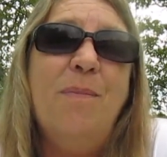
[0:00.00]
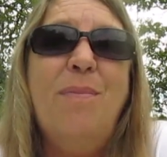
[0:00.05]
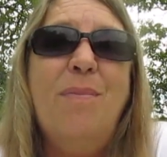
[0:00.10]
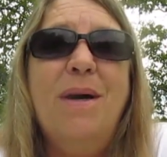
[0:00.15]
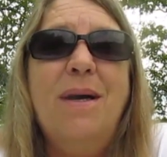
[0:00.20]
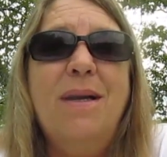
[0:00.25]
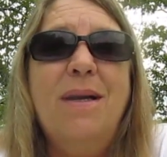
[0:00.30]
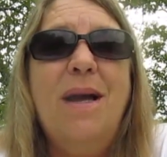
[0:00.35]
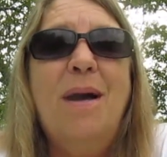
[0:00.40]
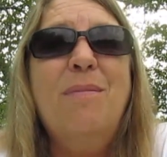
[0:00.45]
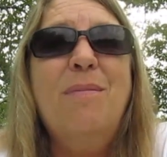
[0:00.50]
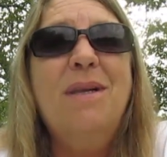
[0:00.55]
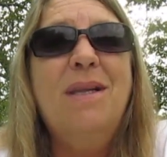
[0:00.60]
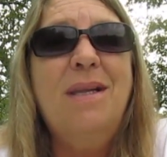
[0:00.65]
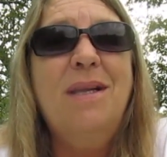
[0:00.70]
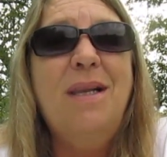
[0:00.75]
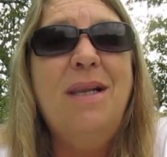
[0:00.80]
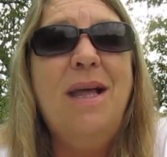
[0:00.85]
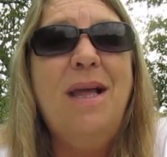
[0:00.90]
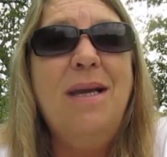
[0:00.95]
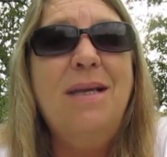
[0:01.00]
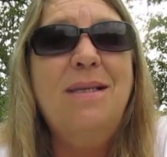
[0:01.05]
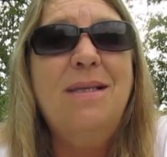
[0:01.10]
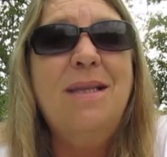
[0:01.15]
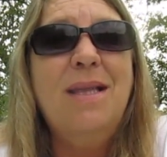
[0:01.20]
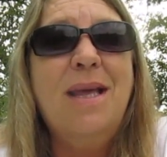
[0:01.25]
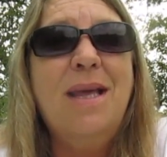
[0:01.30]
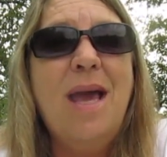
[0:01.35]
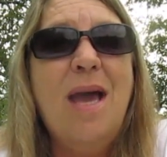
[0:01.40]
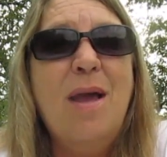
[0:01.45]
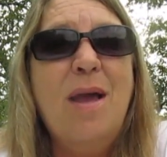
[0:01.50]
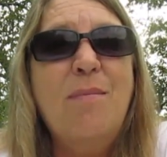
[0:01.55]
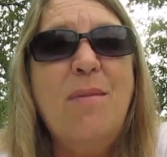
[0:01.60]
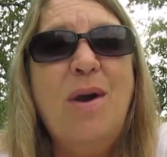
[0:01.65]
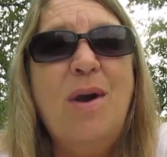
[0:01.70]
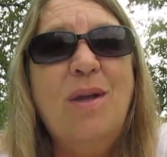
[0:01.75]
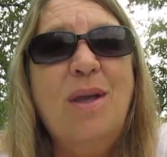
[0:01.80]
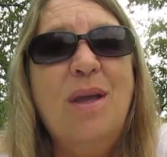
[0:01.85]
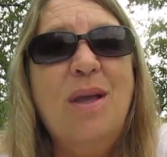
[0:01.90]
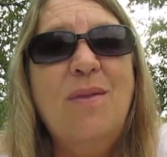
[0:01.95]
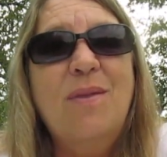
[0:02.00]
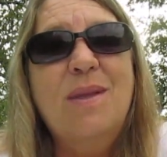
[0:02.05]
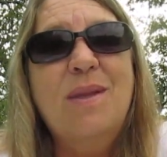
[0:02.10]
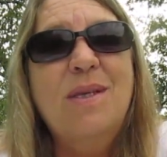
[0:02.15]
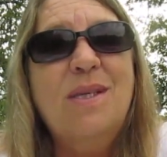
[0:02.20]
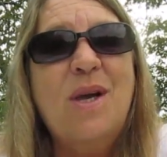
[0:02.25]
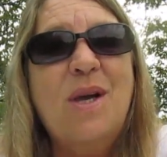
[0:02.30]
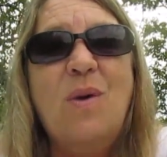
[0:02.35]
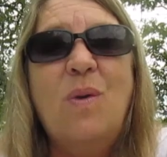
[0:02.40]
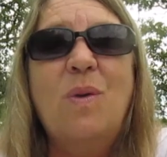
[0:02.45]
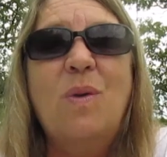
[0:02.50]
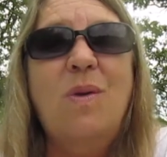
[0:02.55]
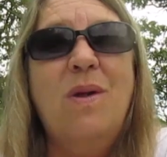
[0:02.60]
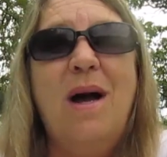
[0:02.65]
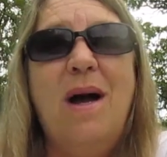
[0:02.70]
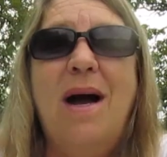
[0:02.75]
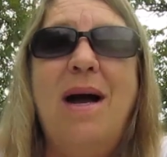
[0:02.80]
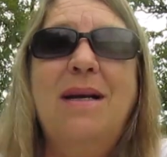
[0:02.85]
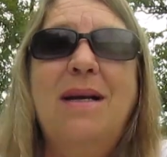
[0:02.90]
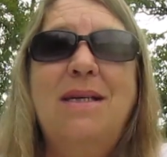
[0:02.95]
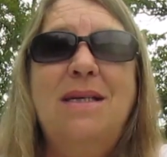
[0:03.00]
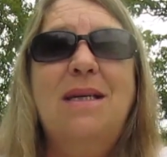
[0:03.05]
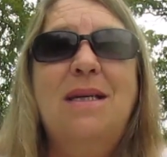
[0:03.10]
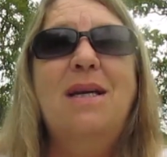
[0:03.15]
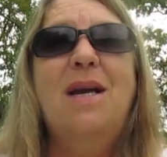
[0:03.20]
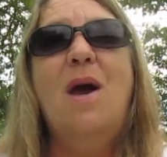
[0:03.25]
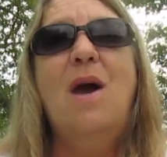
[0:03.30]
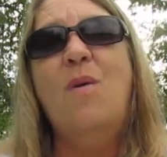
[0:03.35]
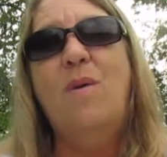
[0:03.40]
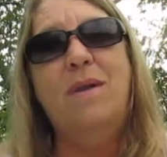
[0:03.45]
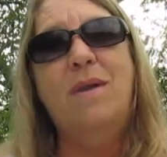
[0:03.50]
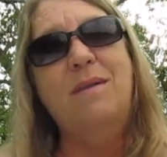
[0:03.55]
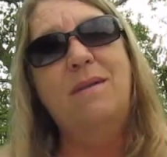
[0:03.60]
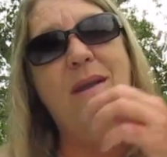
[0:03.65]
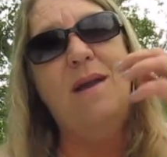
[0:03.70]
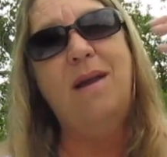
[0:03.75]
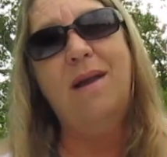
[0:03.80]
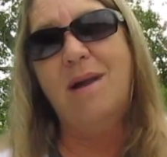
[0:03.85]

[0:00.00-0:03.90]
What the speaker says: but I'm a little late to the game on getting this whole idea going.